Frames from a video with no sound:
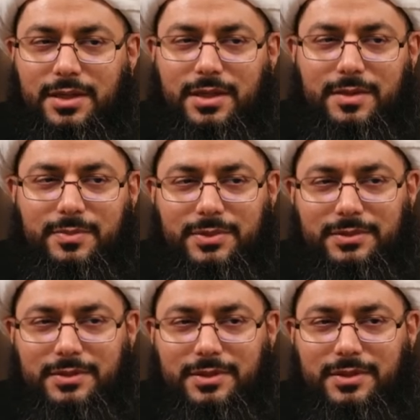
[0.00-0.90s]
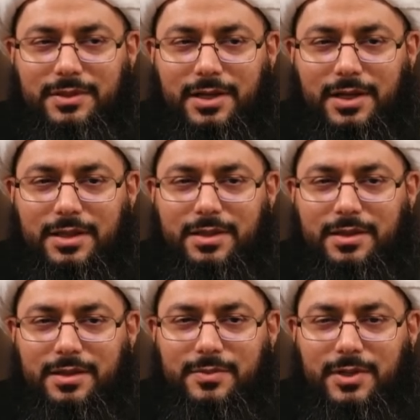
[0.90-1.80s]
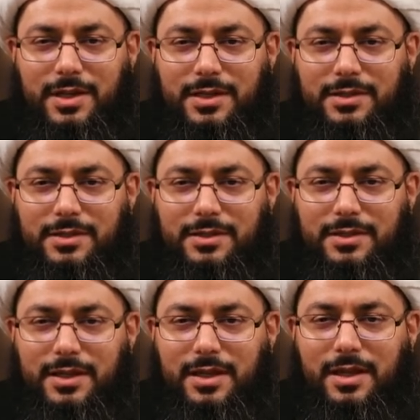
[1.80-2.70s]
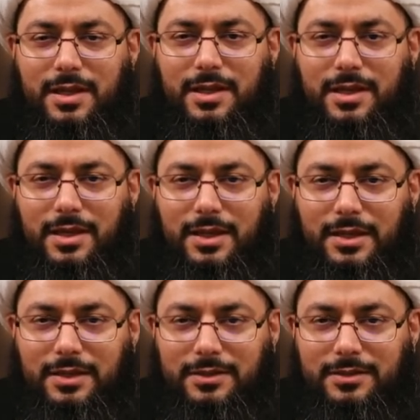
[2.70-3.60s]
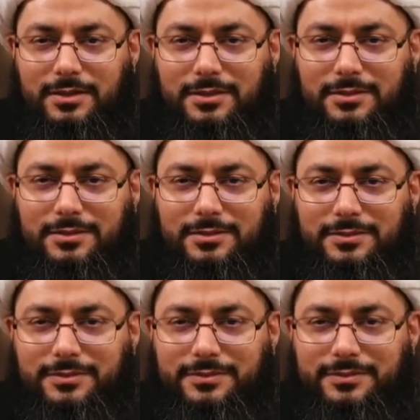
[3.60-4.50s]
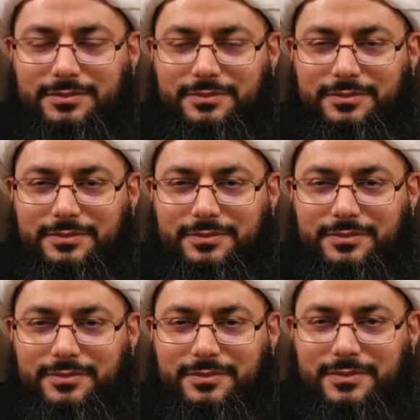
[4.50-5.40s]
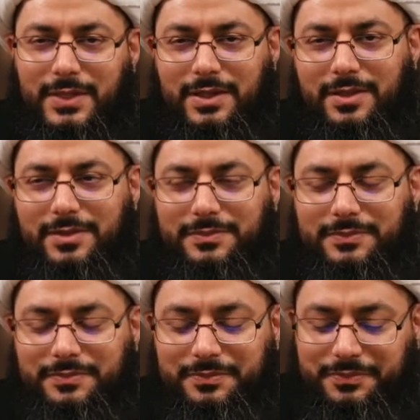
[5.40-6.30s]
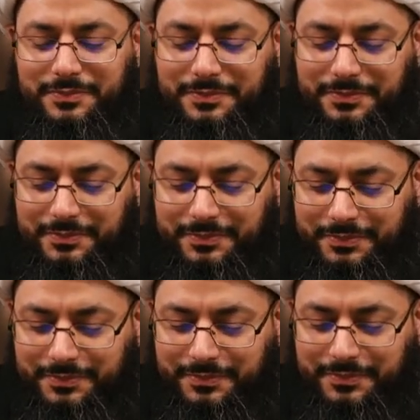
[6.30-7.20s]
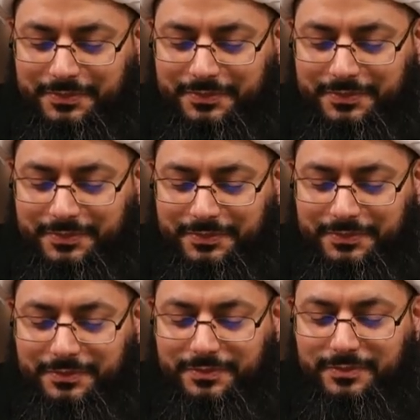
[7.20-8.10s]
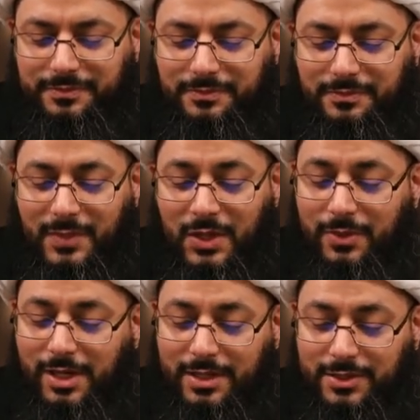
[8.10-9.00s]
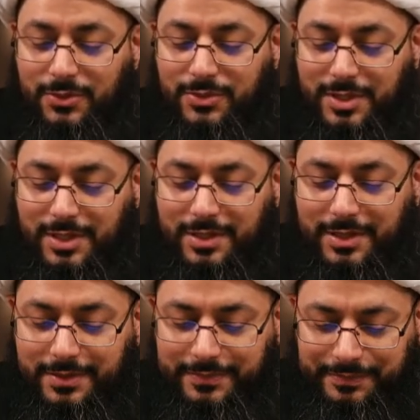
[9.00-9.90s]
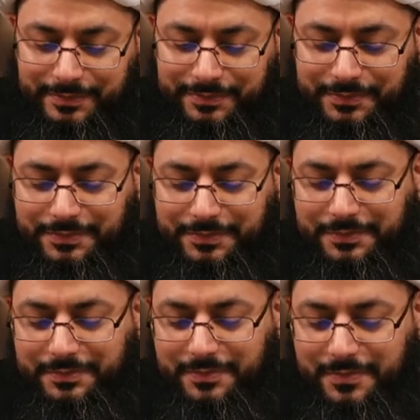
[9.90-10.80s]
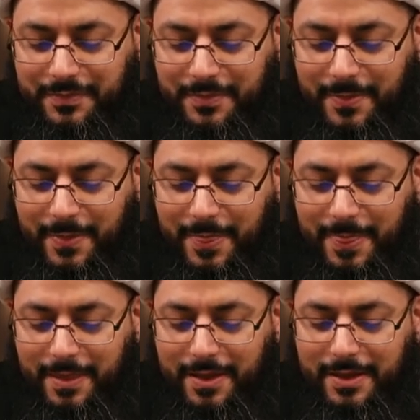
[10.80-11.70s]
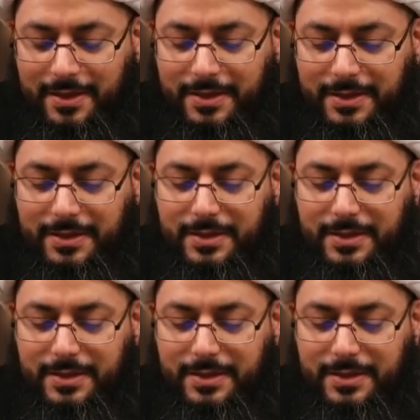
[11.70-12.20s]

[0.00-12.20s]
Abu Bakr, uh, he, they saw him as a liar, a sinner, and a treacherous person, and a corrupt person, and the narration is authentic.